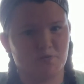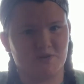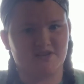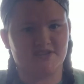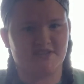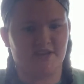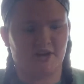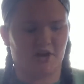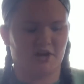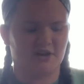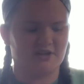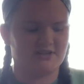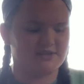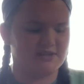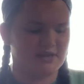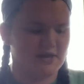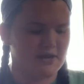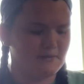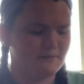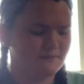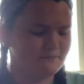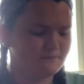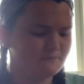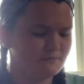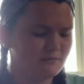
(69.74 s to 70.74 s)
seriously
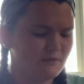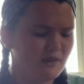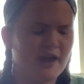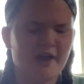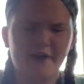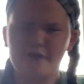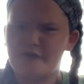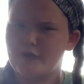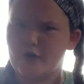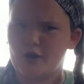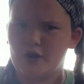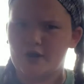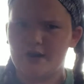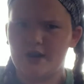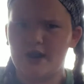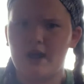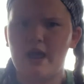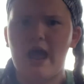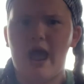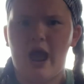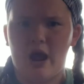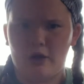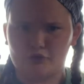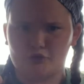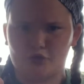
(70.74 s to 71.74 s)
if you're an
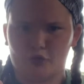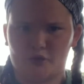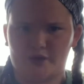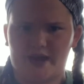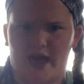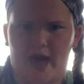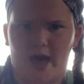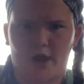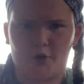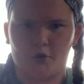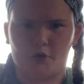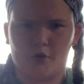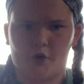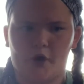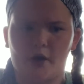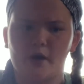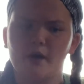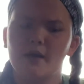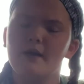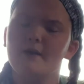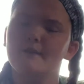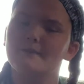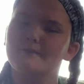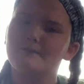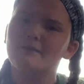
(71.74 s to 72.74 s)
outdoor cat owner.
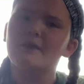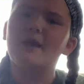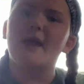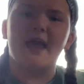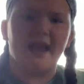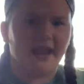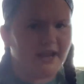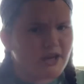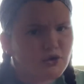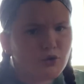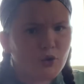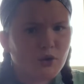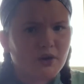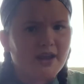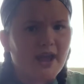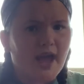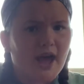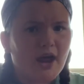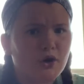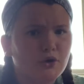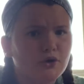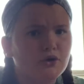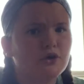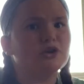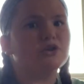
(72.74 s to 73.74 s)
Indoor cat
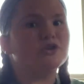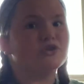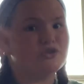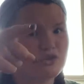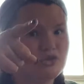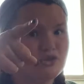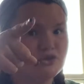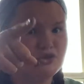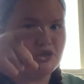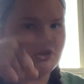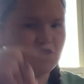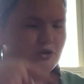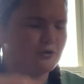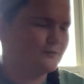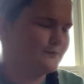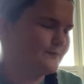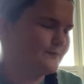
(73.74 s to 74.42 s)
owners do.